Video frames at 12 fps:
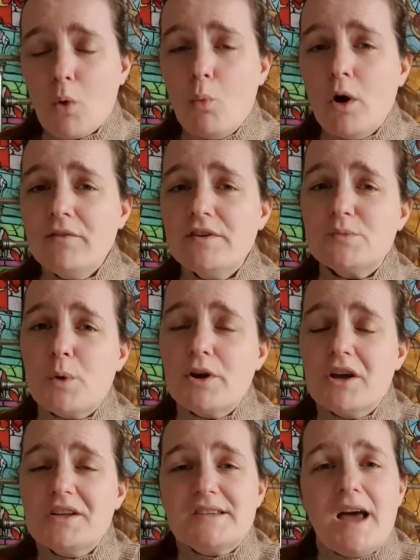one of his one
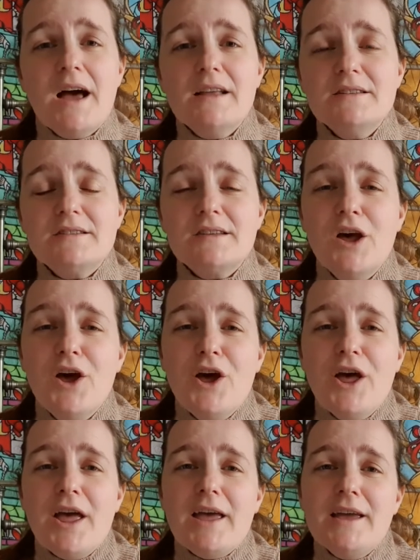night stands
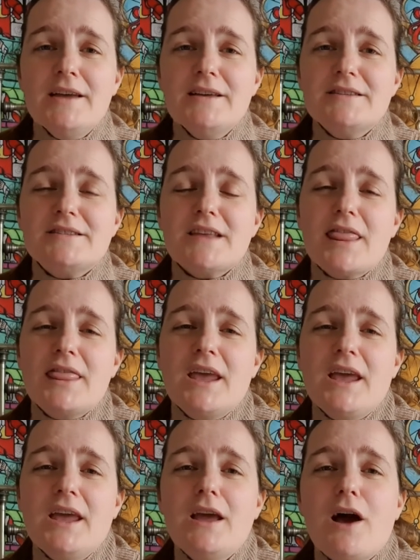is
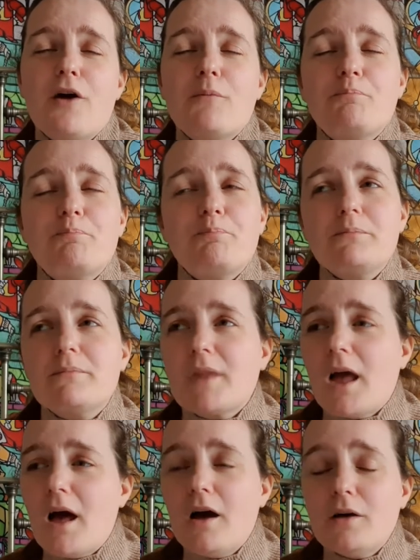the
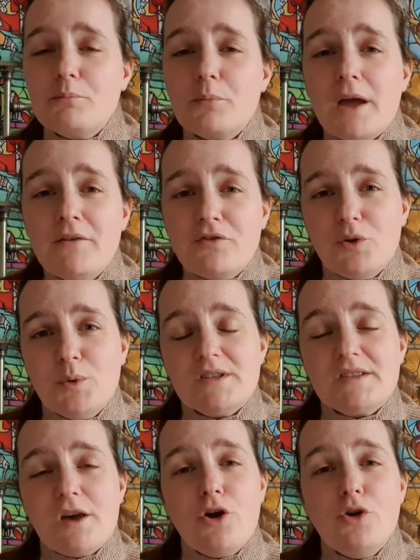uh,
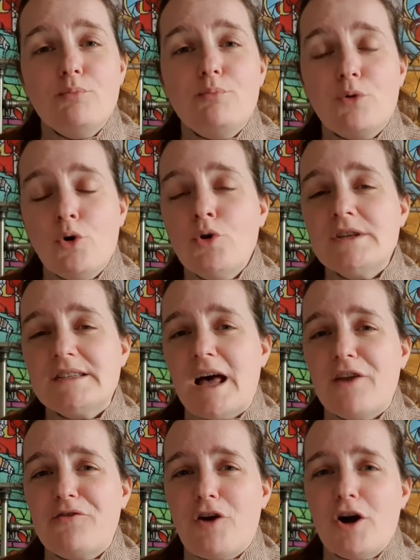influencer who brought the
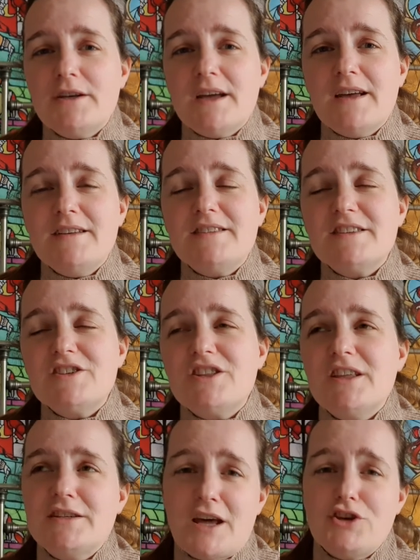Sad Fridays to
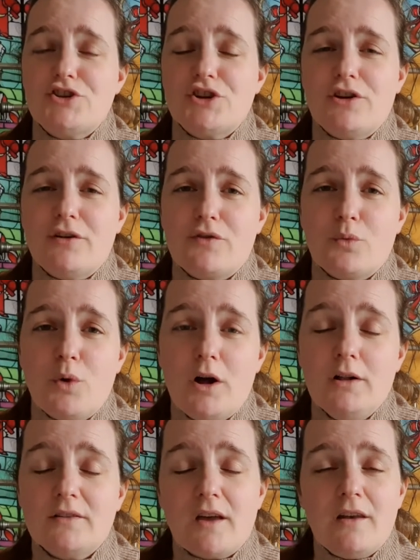the attention of the
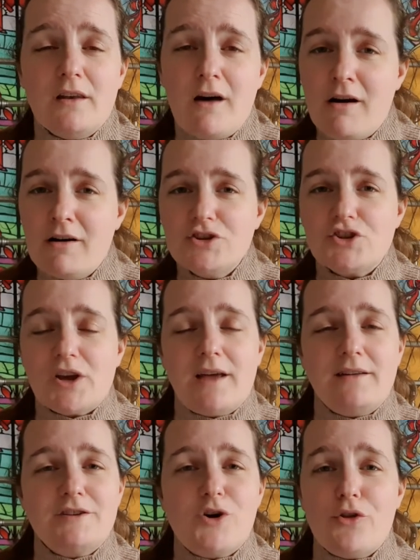world at large
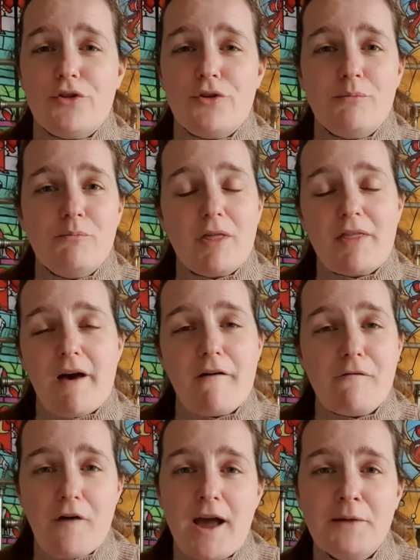and got them their
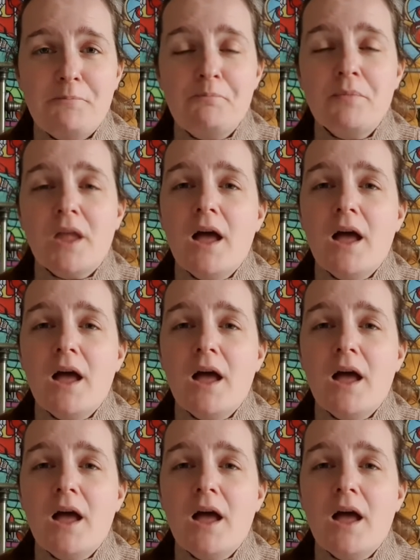fame.